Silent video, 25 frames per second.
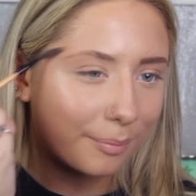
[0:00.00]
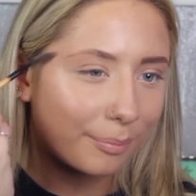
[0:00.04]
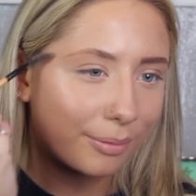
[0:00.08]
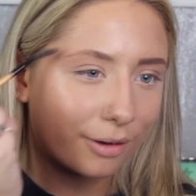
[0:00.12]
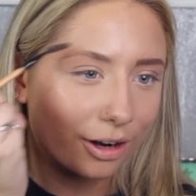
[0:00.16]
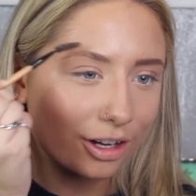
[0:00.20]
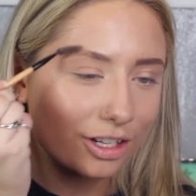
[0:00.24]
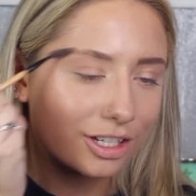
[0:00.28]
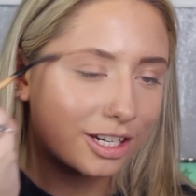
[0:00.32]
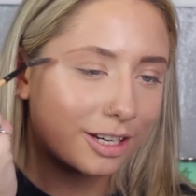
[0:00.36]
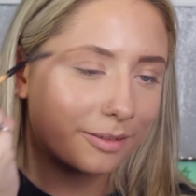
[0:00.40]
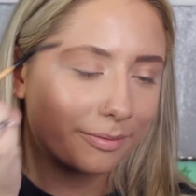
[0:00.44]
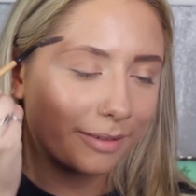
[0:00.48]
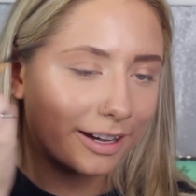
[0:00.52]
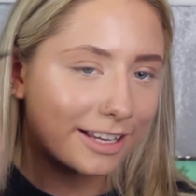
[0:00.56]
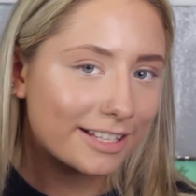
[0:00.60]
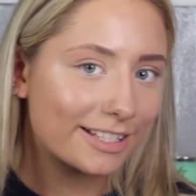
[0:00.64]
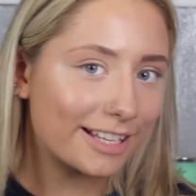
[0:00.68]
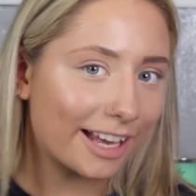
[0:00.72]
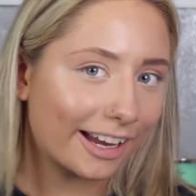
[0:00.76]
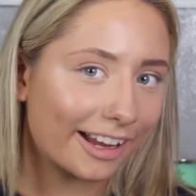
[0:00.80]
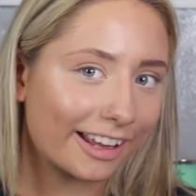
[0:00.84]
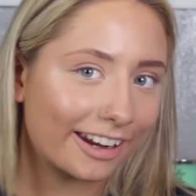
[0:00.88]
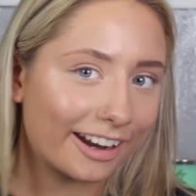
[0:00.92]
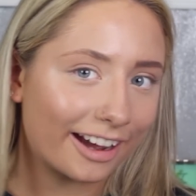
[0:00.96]
and brush in my
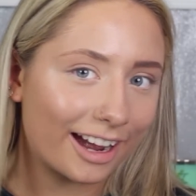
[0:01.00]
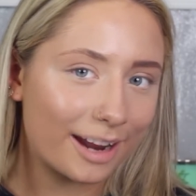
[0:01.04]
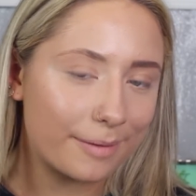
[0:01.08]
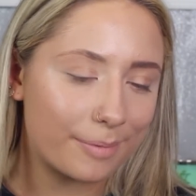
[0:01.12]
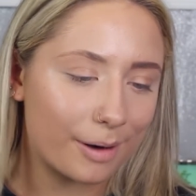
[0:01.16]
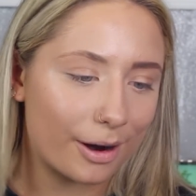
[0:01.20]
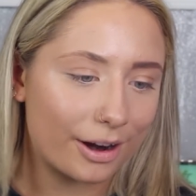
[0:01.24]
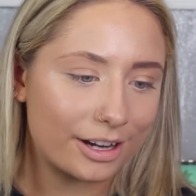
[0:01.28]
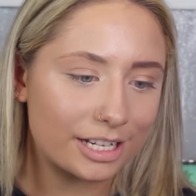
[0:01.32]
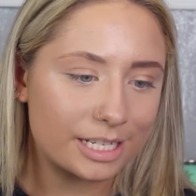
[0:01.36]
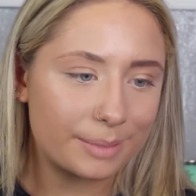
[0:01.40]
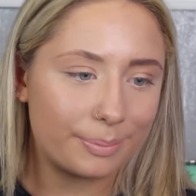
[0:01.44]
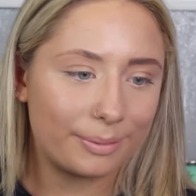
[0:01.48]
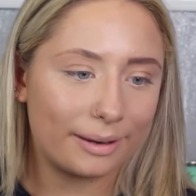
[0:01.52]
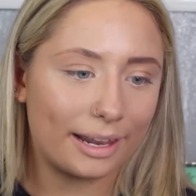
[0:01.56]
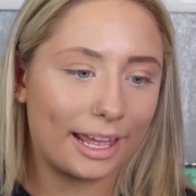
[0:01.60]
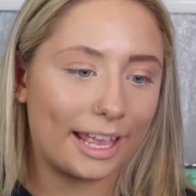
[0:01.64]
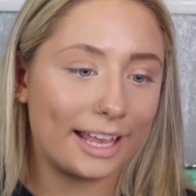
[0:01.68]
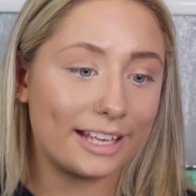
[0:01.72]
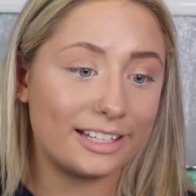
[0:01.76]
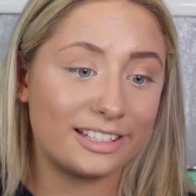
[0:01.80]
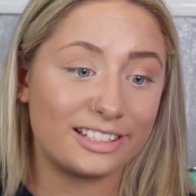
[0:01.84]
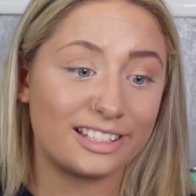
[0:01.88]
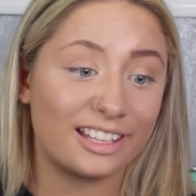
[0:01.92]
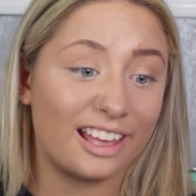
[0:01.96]
second eyebrow into
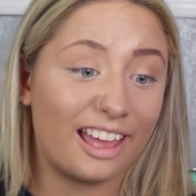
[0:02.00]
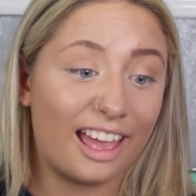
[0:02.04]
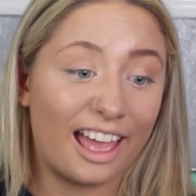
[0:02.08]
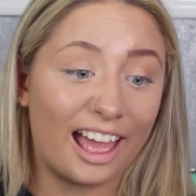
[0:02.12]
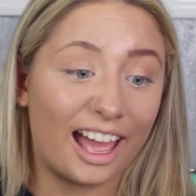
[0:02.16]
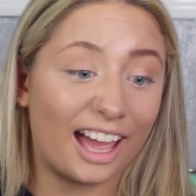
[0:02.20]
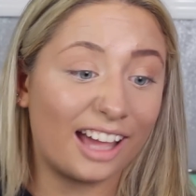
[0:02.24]
place.